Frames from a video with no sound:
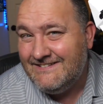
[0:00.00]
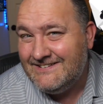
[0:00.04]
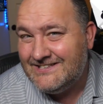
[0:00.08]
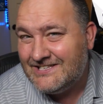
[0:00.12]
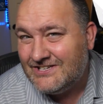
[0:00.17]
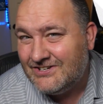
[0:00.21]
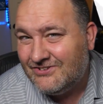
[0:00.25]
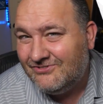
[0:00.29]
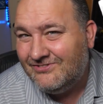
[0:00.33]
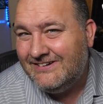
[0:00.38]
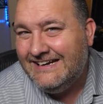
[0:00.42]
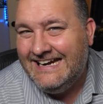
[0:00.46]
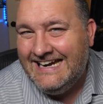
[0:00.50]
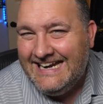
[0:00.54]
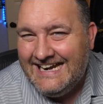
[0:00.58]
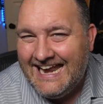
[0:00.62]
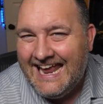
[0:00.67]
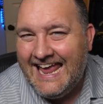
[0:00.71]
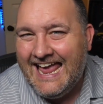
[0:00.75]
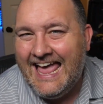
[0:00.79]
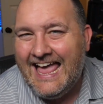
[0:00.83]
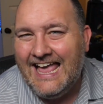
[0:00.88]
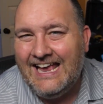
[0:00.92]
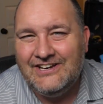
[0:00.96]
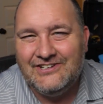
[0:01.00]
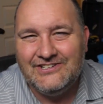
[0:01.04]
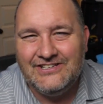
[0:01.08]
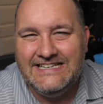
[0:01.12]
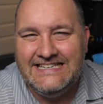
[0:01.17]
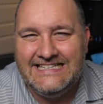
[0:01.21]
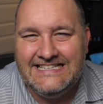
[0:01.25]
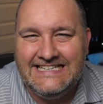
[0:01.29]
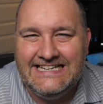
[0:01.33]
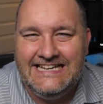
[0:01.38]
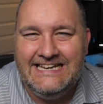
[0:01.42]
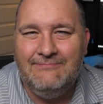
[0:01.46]
screen actually
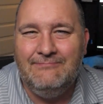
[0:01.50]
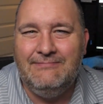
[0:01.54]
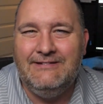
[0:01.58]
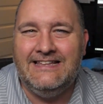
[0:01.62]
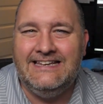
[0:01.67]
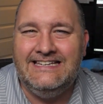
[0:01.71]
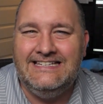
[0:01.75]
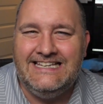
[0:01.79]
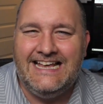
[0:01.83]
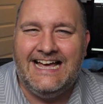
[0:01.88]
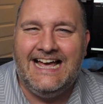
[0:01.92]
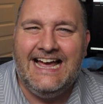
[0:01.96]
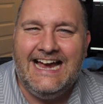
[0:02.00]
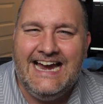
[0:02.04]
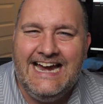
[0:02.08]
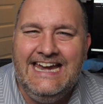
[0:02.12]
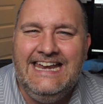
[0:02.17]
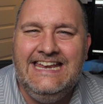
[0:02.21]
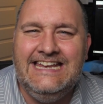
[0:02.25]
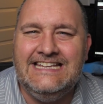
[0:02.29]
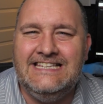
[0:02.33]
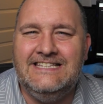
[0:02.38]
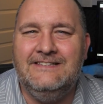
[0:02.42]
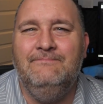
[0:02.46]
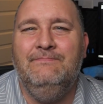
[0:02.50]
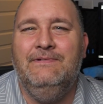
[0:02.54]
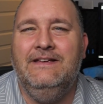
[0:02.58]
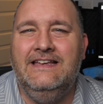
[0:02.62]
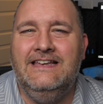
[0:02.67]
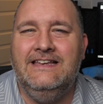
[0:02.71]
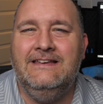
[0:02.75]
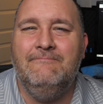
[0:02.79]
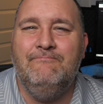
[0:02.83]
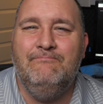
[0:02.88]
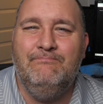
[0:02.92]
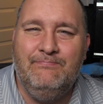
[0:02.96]
seemed the tiniest
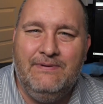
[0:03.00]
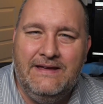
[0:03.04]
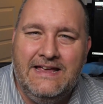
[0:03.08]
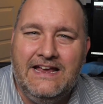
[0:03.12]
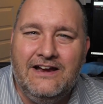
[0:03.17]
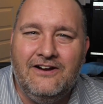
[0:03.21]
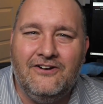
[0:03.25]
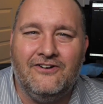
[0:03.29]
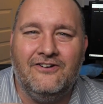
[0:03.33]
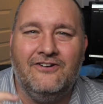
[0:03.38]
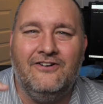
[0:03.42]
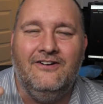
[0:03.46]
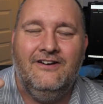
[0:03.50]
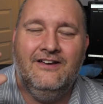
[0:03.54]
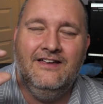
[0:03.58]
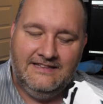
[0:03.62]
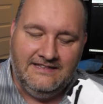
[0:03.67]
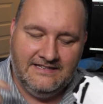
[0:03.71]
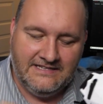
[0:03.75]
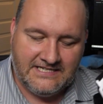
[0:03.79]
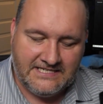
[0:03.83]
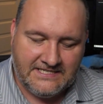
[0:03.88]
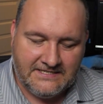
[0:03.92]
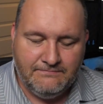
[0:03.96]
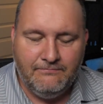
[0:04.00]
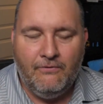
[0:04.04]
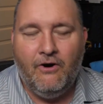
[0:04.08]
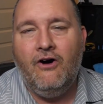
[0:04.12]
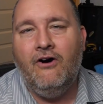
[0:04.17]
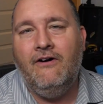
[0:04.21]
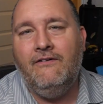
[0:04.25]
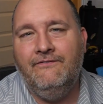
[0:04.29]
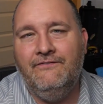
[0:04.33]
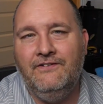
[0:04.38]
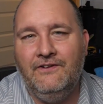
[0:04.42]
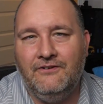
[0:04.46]
bit bigger than the
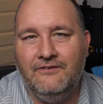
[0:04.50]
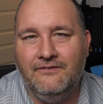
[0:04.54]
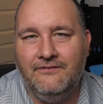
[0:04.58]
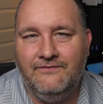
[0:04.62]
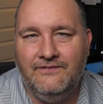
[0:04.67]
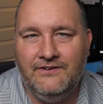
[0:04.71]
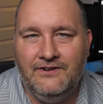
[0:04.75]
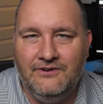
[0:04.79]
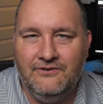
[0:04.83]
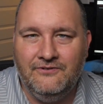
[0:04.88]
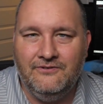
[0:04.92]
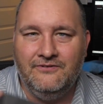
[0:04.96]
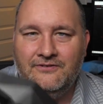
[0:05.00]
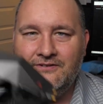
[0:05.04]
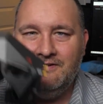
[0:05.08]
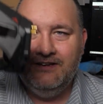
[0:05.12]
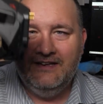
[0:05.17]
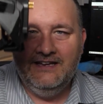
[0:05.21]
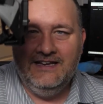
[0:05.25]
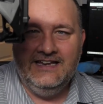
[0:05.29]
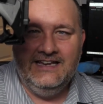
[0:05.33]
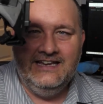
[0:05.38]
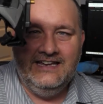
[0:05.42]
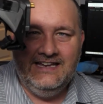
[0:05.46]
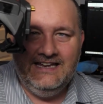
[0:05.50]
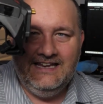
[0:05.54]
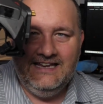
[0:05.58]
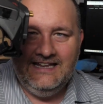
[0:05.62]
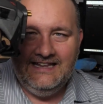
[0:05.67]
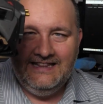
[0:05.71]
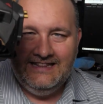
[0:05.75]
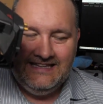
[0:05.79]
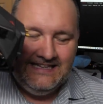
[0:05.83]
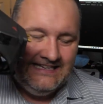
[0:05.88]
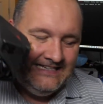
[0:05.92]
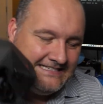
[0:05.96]
small field of view
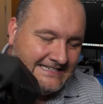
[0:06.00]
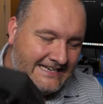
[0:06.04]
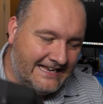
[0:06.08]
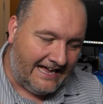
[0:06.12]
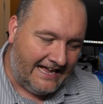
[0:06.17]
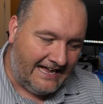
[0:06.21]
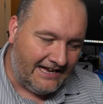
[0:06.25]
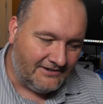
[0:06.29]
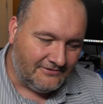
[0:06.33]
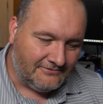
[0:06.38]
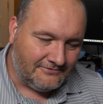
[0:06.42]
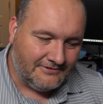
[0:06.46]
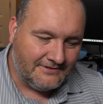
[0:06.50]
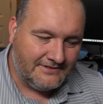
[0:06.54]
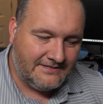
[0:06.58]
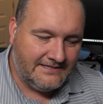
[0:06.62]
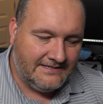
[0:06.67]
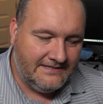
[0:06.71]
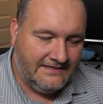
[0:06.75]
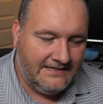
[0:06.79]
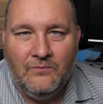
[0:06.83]
in these goggles.